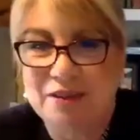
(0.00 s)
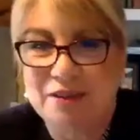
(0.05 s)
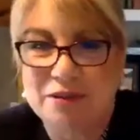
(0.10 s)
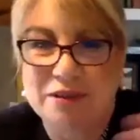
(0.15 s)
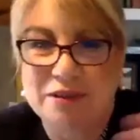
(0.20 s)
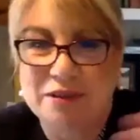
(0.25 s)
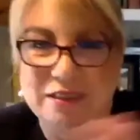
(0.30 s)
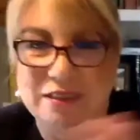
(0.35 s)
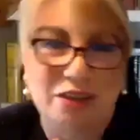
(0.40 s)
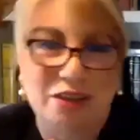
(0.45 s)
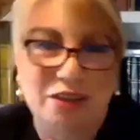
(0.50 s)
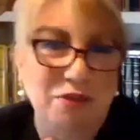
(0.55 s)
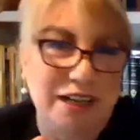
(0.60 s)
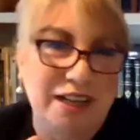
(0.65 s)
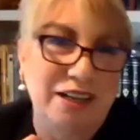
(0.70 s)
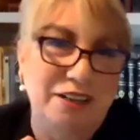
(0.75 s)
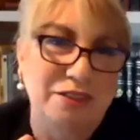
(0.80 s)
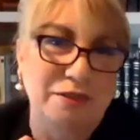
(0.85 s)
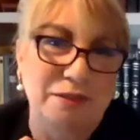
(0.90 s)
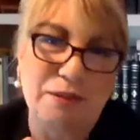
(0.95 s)
really don't
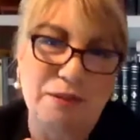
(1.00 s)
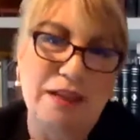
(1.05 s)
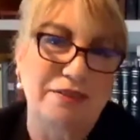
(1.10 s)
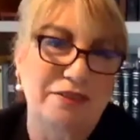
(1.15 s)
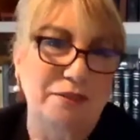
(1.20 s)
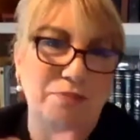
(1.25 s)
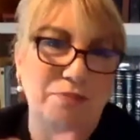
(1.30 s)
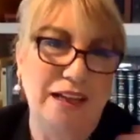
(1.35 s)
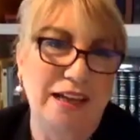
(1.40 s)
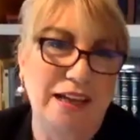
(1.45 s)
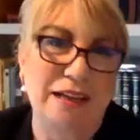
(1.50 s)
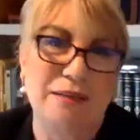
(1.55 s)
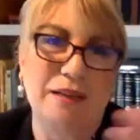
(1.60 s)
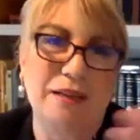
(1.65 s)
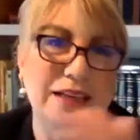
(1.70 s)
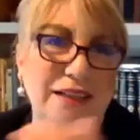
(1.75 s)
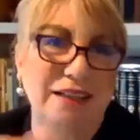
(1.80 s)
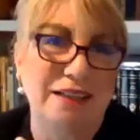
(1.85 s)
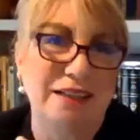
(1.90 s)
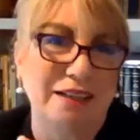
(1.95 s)
care about the
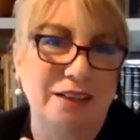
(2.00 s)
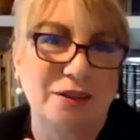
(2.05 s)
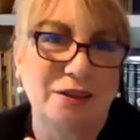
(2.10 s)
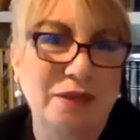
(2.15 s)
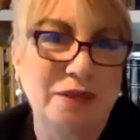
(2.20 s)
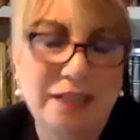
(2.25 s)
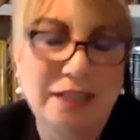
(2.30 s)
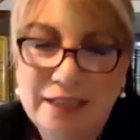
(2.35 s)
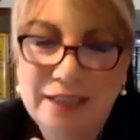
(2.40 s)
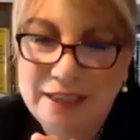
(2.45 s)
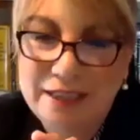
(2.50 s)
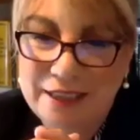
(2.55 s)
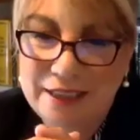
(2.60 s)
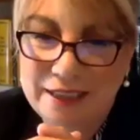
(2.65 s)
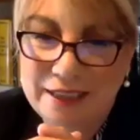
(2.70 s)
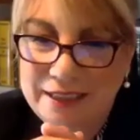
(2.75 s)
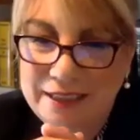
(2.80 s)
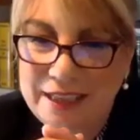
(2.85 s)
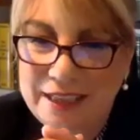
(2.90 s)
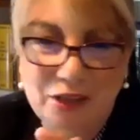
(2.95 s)
blaming, you know.
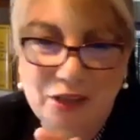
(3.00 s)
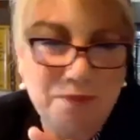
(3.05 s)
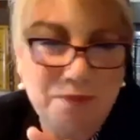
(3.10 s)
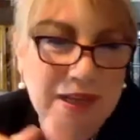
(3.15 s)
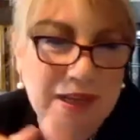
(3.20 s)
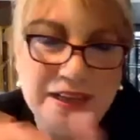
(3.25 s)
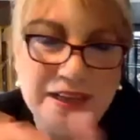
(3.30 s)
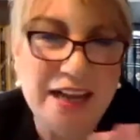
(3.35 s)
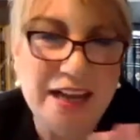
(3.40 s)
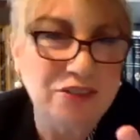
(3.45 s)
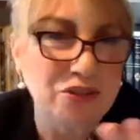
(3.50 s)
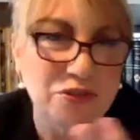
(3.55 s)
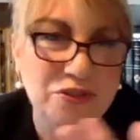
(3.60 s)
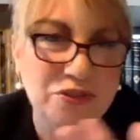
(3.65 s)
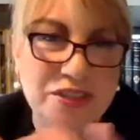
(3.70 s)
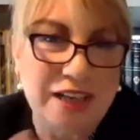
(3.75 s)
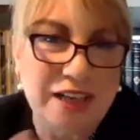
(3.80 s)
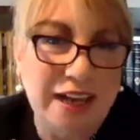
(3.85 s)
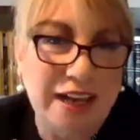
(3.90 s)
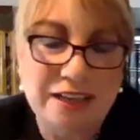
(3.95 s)
It could be a natural
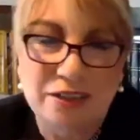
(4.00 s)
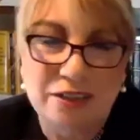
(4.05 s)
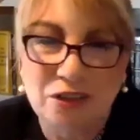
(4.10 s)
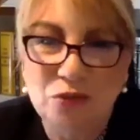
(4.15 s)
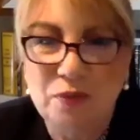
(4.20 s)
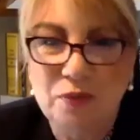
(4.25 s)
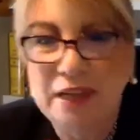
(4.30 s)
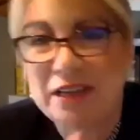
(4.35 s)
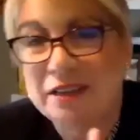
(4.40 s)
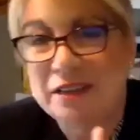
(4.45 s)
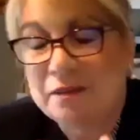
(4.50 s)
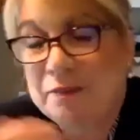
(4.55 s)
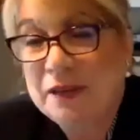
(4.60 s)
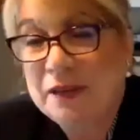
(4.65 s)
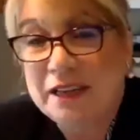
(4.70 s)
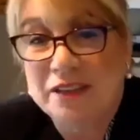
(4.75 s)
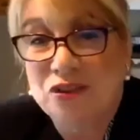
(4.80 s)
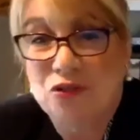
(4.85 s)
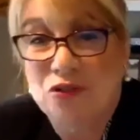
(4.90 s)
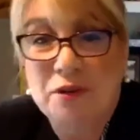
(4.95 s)
cycle. We could be
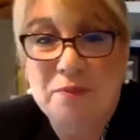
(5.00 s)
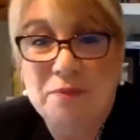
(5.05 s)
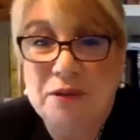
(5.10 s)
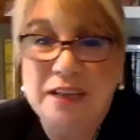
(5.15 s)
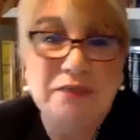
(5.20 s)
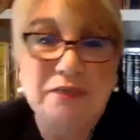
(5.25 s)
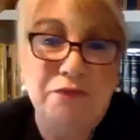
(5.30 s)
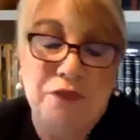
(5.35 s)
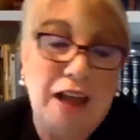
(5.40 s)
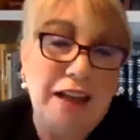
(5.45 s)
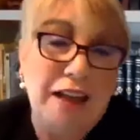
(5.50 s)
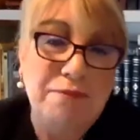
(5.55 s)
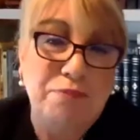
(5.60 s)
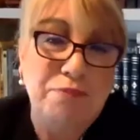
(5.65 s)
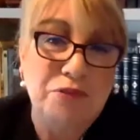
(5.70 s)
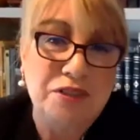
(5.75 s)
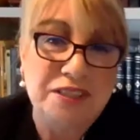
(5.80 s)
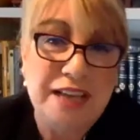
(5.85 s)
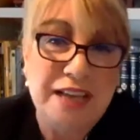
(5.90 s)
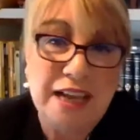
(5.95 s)
contributing
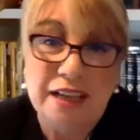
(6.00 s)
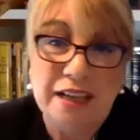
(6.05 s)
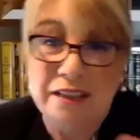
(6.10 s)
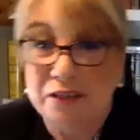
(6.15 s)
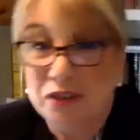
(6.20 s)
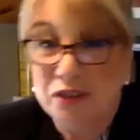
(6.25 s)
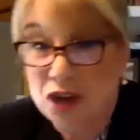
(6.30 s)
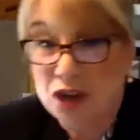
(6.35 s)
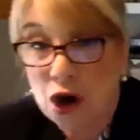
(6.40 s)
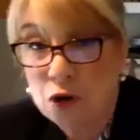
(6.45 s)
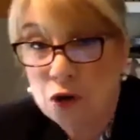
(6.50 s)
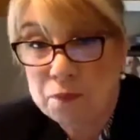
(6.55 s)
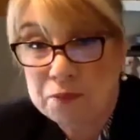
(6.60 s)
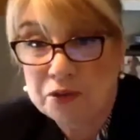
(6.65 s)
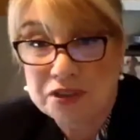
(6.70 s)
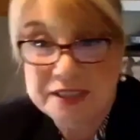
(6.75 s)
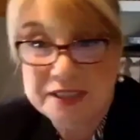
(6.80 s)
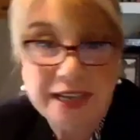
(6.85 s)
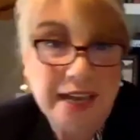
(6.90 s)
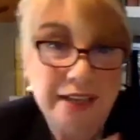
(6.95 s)
5%, no
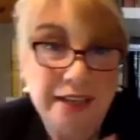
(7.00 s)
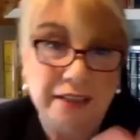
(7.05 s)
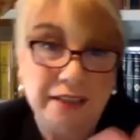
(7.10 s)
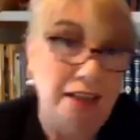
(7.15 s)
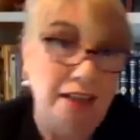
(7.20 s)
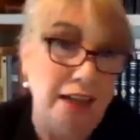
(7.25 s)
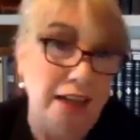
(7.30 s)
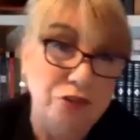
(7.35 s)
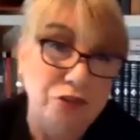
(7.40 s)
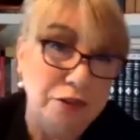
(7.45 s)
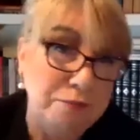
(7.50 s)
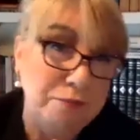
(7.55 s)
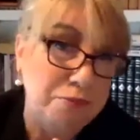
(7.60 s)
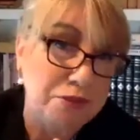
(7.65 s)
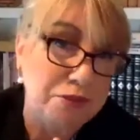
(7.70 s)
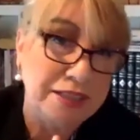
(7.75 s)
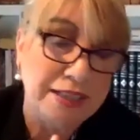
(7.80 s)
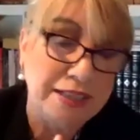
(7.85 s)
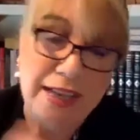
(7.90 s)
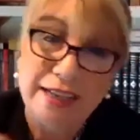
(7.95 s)
percent,
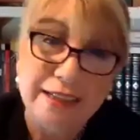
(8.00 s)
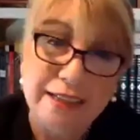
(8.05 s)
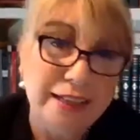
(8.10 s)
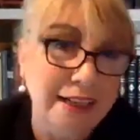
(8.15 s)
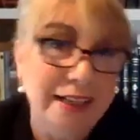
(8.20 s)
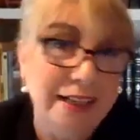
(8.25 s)
100%.